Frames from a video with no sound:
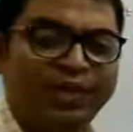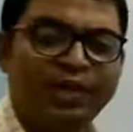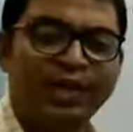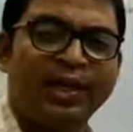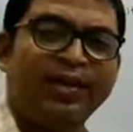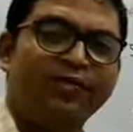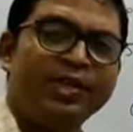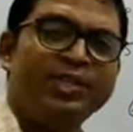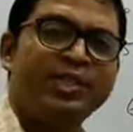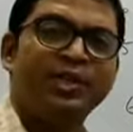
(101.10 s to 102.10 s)
the
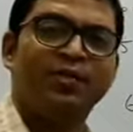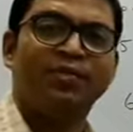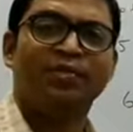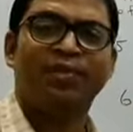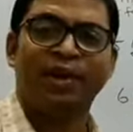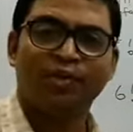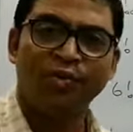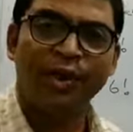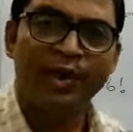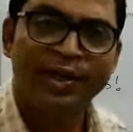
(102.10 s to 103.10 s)
conversion of the
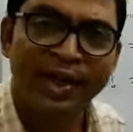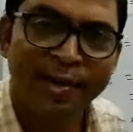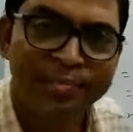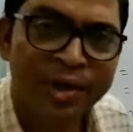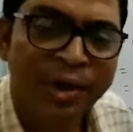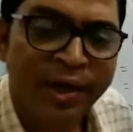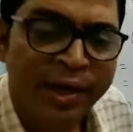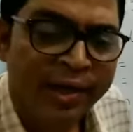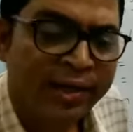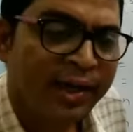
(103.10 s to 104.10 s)
factorial terms
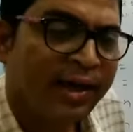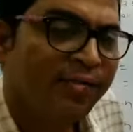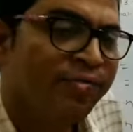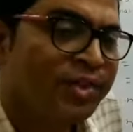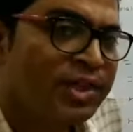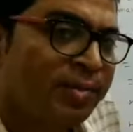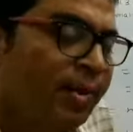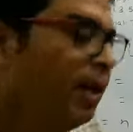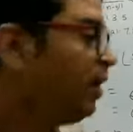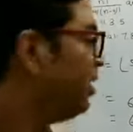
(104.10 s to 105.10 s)
in the
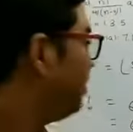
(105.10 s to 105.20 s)
comfortable